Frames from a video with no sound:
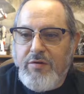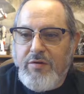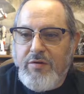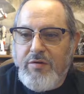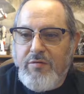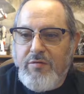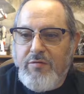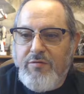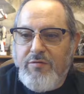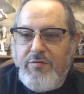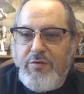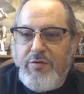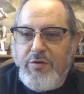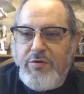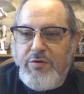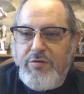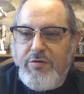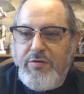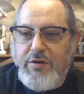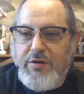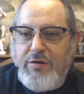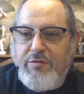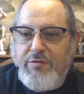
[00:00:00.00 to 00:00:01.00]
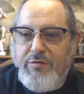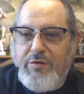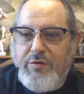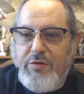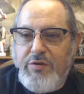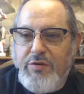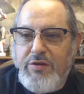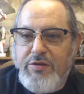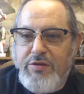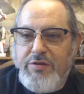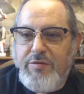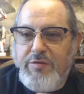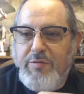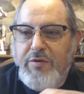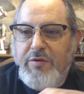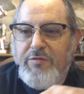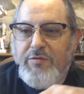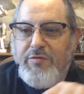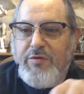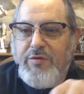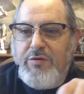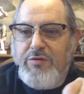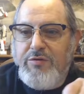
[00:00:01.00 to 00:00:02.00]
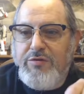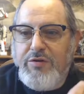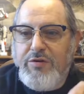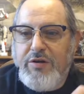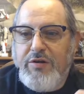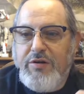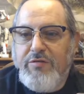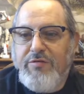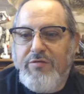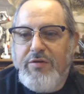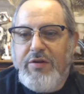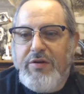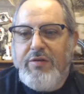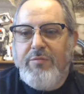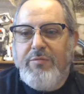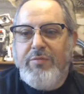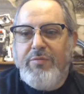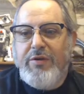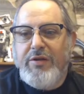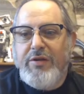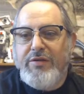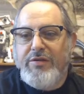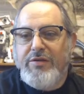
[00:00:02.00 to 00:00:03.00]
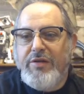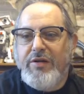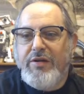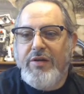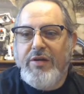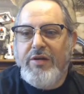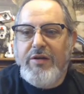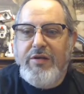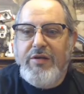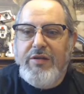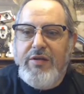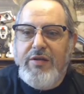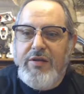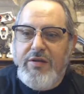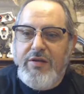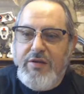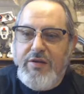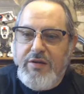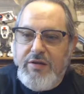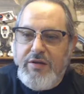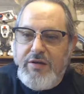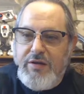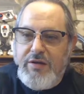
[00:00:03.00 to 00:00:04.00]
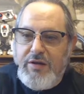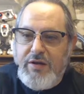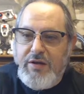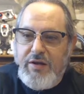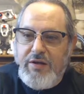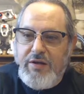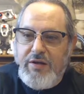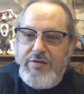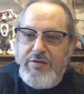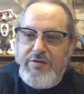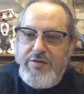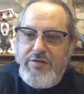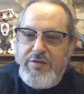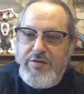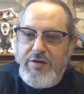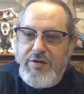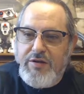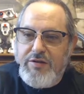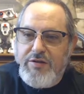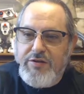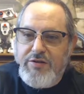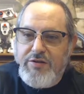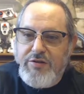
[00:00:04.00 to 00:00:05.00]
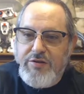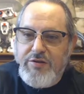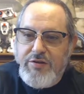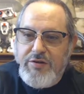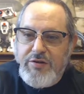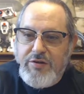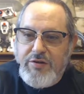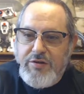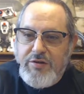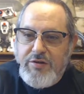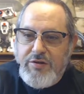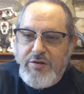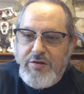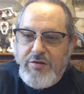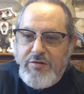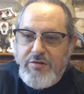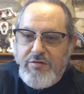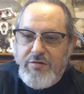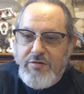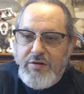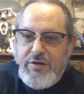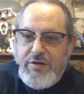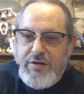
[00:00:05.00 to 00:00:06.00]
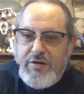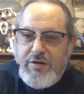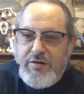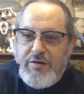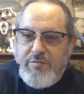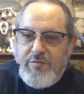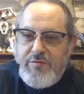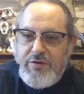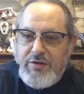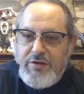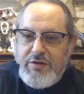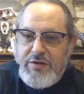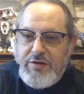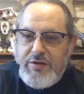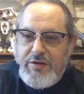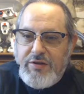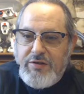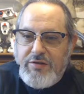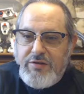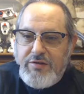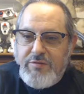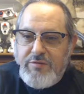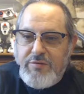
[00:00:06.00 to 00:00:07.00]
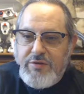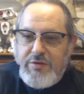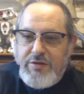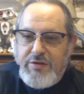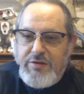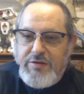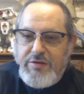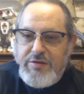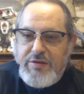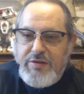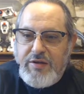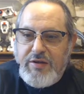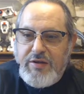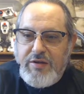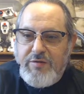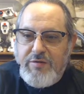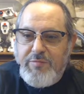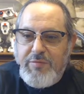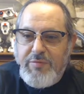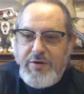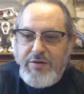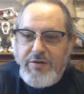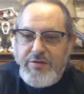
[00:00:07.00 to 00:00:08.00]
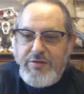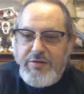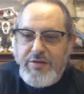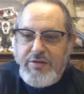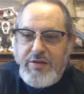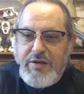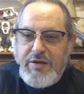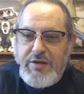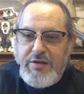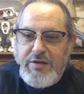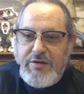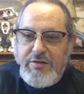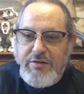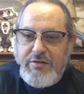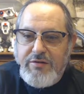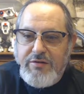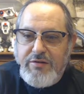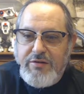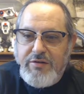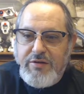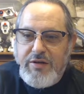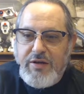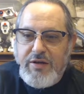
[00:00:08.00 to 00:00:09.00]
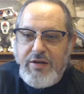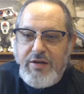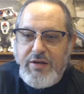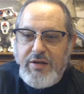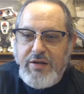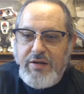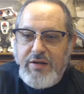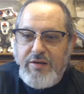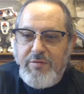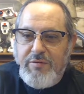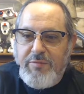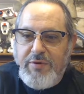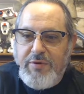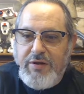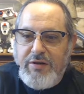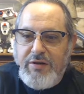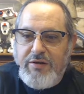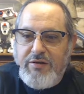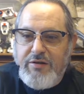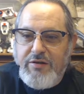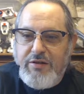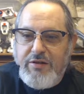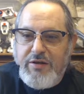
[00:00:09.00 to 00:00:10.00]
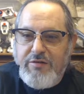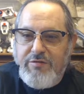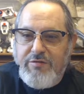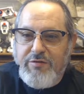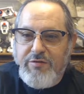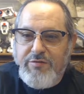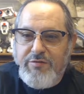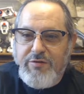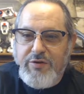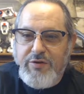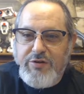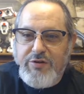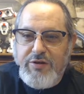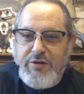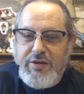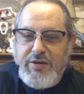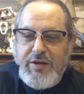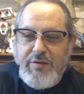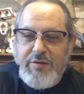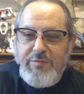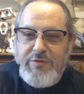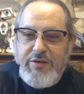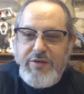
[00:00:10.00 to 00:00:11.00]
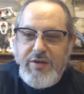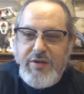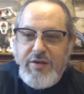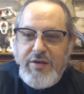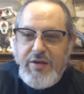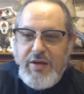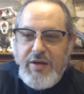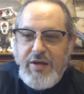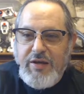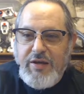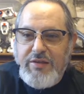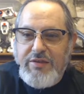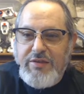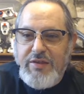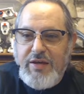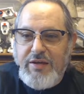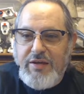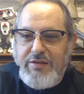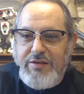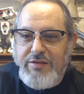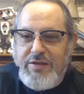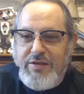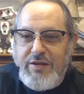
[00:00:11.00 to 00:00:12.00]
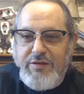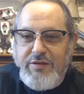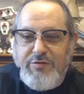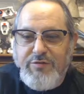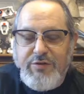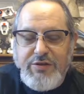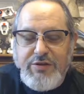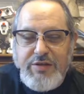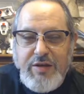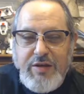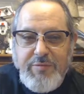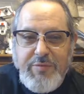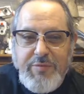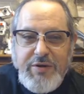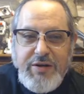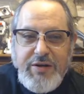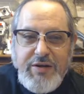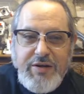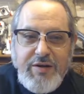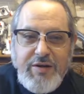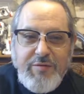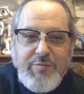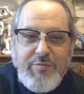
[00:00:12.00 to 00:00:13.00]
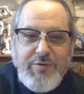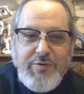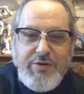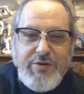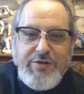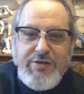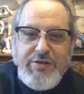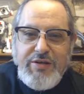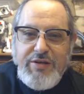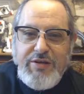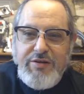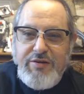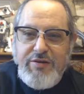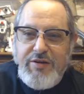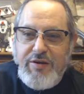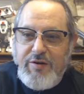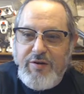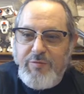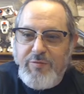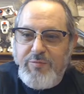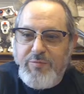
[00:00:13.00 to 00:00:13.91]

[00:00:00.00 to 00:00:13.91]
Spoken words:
I'm floating around a few lists on my phone trying to find a playstyle I like and such. Right now I'm really digging some of the psychic bugs a lot. Gotta head to bed. Good luck for future games. Hey, thanks for stopping in. I appreciate your help.